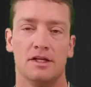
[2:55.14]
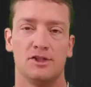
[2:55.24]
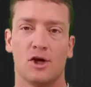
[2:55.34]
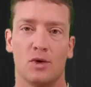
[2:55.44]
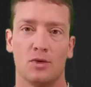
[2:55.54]

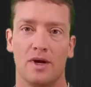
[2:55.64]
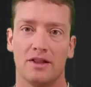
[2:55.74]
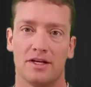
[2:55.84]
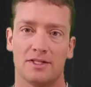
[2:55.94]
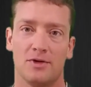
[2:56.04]
So the
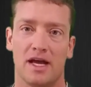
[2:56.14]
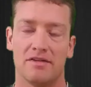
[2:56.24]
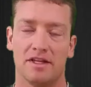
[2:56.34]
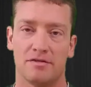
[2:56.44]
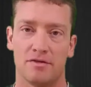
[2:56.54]
weight loss that you
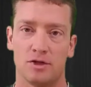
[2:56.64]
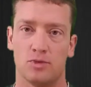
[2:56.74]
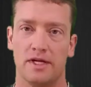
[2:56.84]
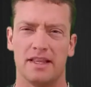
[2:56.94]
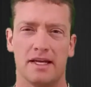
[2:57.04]
have in that
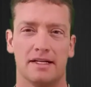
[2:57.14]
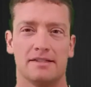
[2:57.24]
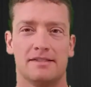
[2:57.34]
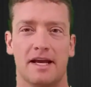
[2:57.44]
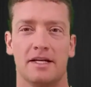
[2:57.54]
first week,
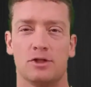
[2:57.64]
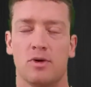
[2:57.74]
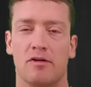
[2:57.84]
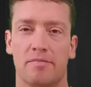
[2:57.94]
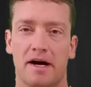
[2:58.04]
that 10 to
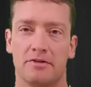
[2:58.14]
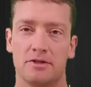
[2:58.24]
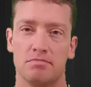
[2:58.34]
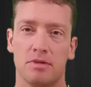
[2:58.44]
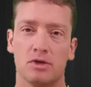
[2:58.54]
12
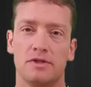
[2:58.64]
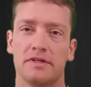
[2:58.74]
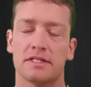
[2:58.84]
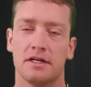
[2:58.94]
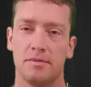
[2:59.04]
pounds, most of
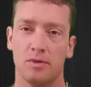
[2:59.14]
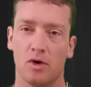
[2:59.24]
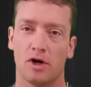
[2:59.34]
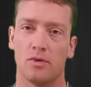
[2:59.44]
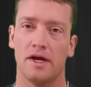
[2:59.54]
it's going to be
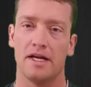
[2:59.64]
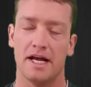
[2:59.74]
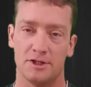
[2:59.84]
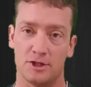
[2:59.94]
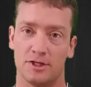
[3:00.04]
water weight
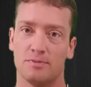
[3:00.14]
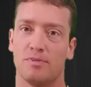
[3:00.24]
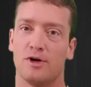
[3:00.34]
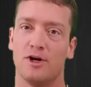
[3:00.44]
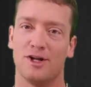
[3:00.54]
as you're
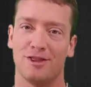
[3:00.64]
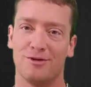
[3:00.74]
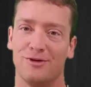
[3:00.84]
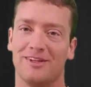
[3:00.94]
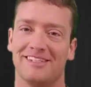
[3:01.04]
burning
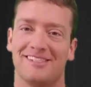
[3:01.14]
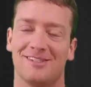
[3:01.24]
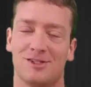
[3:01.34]
through this